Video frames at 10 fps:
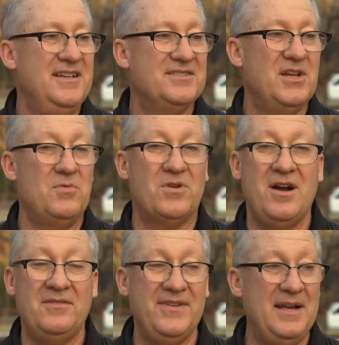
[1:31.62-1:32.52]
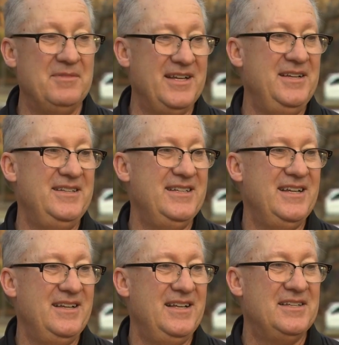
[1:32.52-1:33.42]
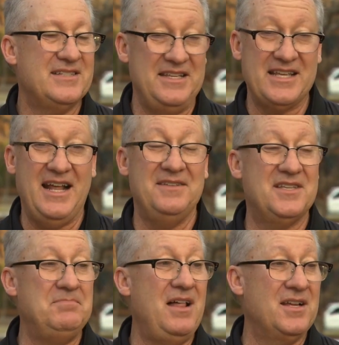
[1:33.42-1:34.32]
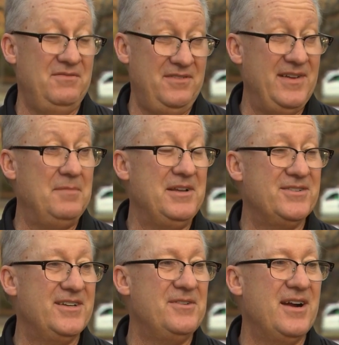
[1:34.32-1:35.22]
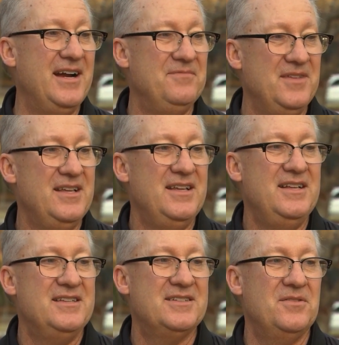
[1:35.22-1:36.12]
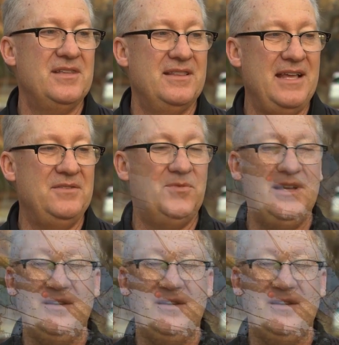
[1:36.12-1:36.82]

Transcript: So we're all family. It's, it's kind of symbolic of a family tree, right? So that we